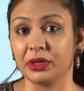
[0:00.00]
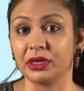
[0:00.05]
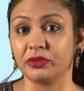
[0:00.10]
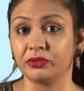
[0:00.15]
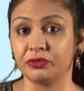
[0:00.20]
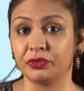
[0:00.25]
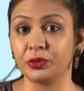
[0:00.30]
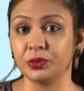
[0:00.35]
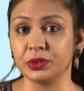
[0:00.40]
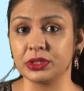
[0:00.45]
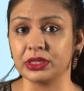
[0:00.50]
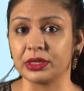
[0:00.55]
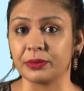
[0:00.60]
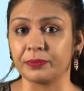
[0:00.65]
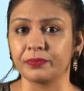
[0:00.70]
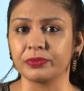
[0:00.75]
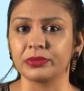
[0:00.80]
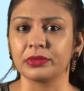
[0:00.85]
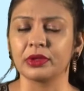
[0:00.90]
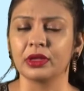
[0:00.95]
confusing.
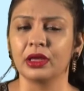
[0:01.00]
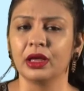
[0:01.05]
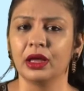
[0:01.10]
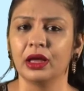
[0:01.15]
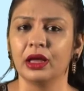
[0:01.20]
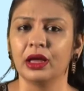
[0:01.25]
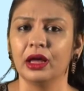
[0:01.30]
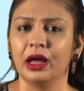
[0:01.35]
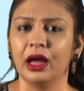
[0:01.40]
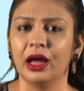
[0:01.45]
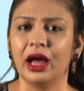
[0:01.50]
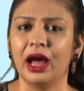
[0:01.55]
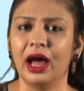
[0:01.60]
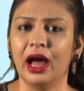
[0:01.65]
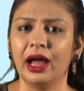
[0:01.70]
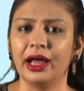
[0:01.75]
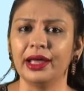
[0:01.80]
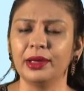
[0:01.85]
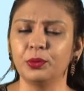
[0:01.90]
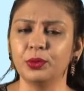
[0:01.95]

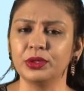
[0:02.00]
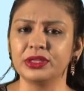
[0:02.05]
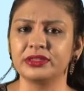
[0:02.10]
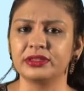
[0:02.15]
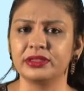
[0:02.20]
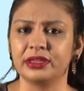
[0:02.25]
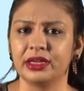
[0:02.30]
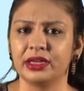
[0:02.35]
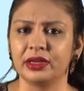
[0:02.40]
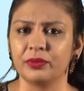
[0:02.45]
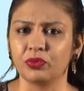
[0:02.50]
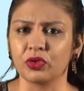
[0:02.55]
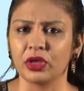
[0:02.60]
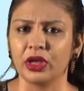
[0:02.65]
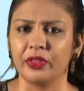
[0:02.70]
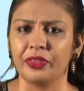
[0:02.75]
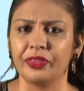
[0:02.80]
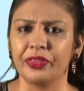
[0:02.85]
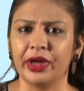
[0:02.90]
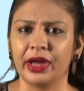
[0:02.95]
I would say
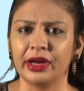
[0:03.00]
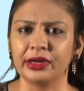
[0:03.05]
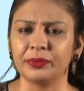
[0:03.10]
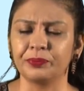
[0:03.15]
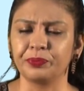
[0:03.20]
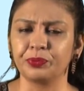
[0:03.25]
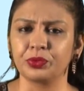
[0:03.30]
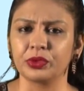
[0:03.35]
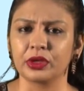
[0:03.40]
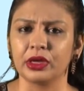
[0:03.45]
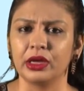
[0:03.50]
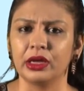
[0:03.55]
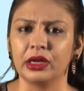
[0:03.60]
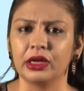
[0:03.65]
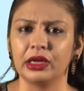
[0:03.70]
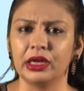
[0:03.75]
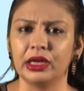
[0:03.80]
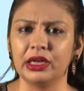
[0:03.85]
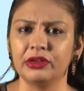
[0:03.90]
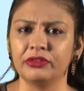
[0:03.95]
that
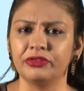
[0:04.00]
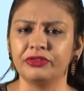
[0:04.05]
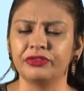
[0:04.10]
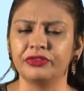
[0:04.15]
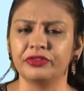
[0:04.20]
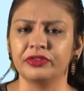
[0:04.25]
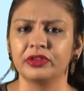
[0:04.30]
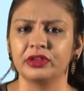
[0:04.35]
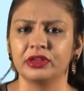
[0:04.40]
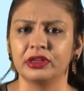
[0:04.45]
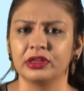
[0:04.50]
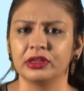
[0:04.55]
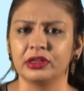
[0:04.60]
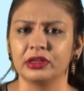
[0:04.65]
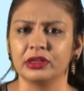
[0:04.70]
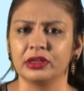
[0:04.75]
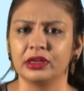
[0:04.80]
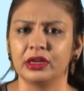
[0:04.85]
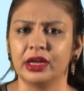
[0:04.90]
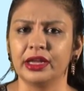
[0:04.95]
if
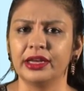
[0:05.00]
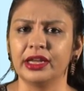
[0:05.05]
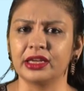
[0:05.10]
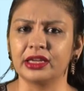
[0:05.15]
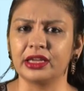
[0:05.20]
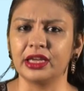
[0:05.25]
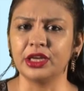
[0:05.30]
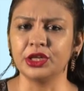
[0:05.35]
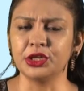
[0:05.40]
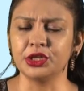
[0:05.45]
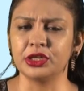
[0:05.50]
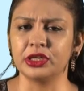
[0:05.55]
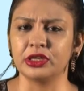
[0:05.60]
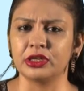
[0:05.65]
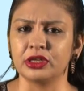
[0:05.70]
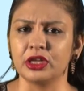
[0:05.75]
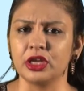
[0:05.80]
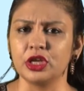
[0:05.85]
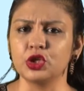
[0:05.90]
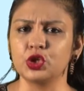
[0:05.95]
an
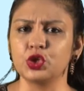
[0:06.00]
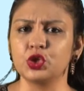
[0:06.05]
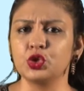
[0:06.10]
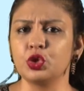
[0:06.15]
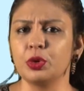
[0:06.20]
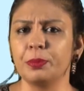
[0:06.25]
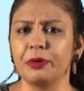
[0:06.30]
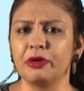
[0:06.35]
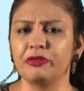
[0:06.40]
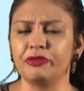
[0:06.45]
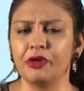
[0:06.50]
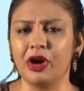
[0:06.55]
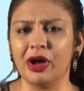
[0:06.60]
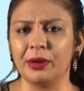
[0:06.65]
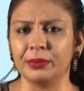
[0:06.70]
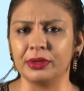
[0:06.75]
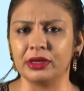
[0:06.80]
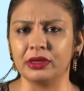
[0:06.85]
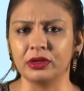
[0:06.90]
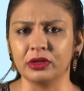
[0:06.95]
occasion is super
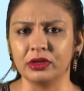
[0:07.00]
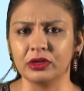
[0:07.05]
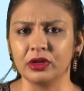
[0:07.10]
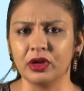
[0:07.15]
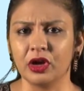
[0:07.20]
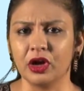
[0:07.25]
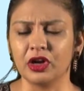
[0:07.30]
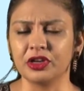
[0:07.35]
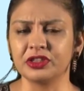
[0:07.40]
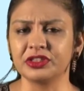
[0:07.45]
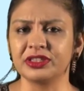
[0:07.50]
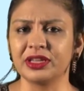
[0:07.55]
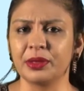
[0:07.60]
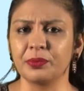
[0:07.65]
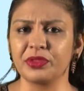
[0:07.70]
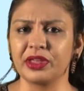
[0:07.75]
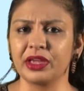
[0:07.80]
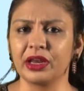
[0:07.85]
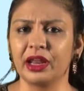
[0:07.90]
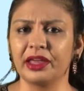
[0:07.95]
formal, or
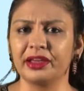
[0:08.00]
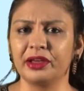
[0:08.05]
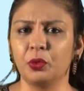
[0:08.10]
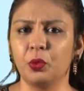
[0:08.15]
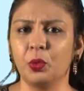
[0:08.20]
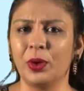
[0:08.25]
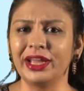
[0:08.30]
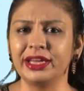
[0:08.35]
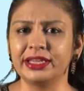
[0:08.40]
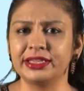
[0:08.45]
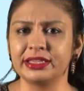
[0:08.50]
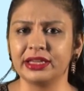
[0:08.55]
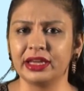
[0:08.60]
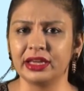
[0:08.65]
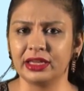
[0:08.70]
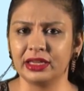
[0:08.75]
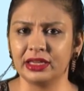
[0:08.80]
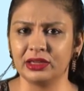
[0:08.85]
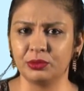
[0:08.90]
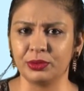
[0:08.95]
something like a white
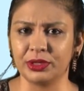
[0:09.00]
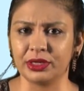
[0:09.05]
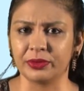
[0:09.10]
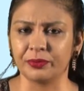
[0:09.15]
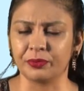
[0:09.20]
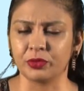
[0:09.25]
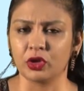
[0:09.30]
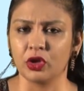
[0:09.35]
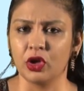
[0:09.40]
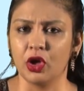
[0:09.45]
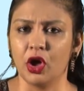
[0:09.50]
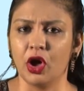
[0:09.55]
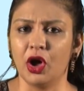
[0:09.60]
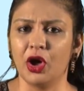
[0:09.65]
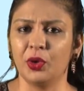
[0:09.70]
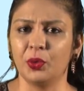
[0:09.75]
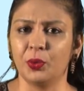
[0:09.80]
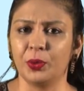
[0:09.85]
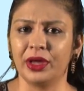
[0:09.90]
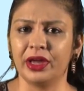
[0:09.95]
tie even,
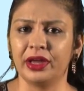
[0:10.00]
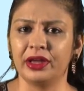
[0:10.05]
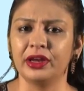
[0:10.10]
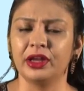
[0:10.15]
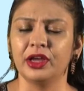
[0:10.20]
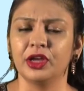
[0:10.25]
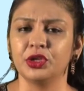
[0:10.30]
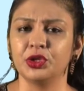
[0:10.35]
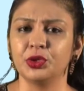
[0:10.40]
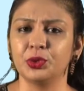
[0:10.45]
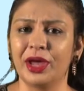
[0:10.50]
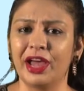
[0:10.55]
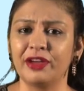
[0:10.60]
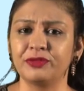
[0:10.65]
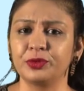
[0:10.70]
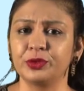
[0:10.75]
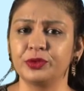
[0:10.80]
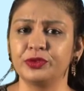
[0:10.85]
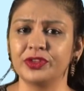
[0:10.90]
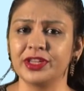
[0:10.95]
or where you have
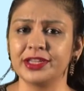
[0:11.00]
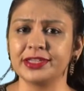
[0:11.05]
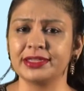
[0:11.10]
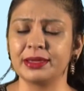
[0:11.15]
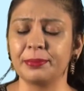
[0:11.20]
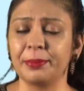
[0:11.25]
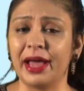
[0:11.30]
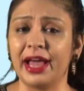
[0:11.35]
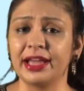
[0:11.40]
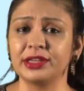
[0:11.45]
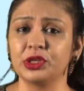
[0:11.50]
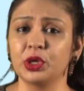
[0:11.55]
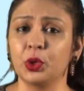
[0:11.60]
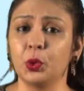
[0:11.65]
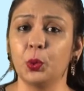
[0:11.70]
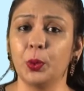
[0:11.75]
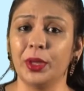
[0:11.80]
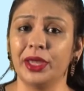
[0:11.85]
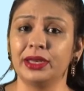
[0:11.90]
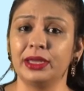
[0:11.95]
to dress up at your
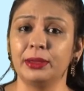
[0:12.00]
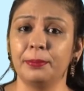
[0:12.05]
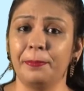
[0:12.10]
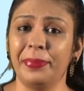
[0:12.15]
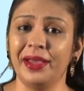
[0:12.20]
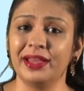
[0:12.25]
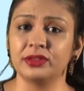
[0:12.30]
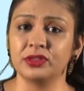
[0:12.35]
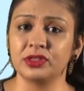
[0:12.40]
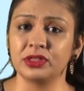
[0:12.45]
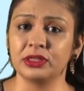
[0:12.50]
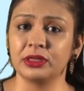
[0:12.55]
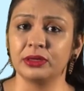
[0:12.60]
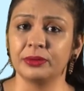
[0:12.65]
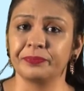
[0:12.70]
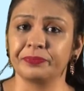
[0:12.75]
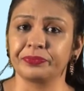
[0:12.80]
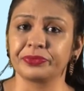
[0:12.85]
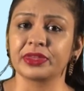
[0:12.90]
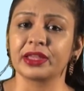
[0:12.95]
very best,
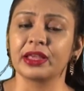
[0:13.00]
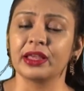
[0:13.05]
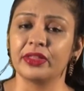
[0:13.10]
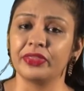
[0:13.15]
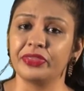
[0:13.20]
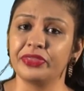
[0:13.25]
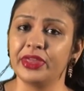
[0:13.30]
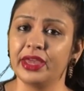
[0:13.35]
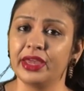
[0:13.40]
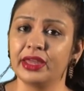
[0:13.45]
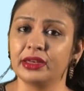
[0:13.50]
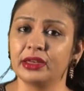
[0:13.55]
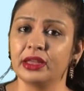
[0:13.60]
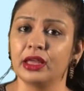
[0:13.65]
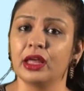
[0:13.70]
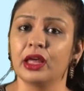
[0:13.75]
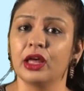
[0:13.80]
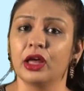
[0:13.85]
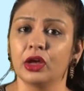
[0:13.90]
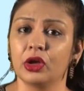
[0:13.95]
then
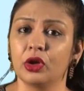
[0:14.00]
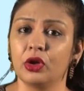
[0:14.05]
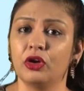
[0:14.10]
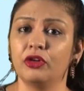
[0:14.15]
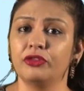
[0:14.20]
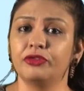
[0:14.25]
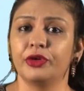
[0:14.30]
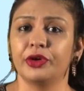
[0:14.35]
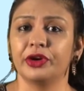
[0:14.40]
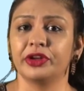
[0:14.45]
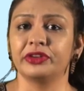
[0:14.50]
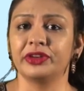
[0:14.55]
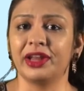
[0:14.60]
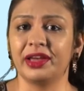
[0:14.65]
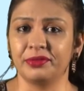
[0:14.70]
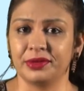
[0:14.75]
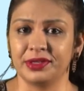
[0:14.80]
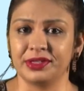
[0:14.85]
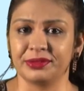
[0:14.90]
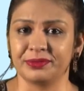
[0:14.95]
go for a
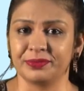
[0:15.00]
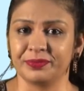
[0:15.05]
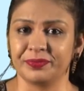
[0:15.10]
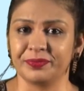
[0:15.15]
cravat.